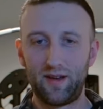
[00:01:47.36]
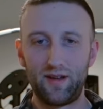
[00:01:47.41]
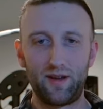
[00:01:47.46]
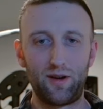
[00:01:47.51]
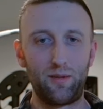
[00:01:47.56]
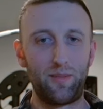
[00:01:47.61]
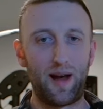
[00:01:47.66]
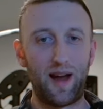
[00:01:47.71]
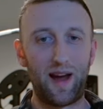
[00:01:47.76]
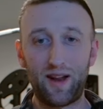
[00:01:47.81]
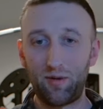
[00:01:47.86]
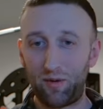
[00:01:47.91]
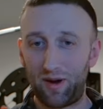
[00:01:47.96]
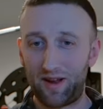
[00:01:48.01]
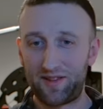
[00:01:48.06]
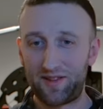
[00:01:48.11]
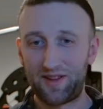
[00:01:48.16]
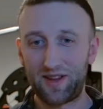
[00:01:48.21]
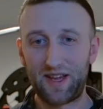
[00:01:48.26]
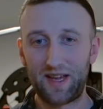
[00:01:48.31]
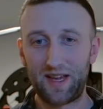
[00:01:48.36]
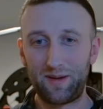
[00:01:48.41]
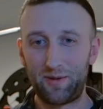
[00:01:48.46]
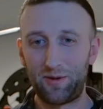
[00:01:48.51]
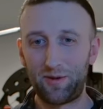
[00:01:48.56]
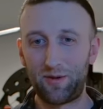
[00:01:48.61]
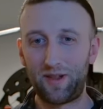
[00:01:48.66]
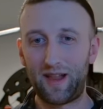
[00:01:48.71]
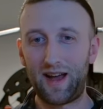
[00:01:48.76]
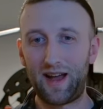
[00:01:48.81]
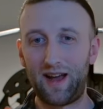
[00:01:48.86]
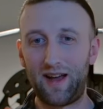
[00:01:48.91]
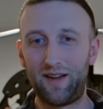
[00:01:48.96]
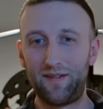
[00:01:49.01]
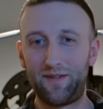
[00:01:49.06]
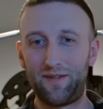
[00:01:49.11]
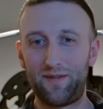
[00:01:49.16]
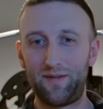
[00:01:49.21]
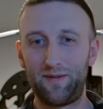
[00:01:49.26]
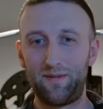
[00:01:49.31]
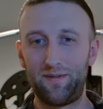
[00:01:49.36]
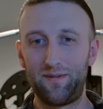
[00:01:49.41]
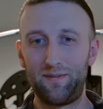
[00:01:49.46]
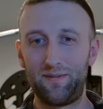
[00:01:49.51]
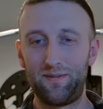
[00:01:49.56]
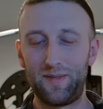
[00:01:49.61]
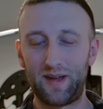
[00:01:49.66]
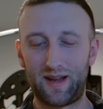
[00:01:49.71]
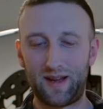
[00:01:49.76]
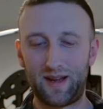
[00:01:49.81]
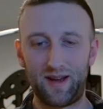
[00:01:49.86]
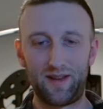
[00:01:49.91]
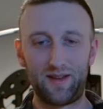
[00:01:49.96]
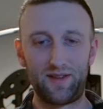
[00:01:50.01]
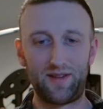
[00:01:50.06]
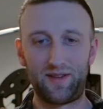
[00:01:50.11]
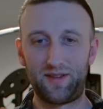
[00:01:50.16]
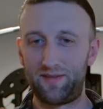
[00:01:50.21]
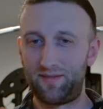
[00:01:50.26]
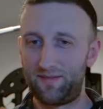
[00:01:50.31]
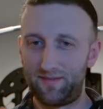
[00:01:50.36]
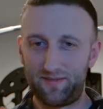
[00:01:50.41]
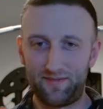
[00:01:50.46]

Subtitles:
Your body wants to keep you alive because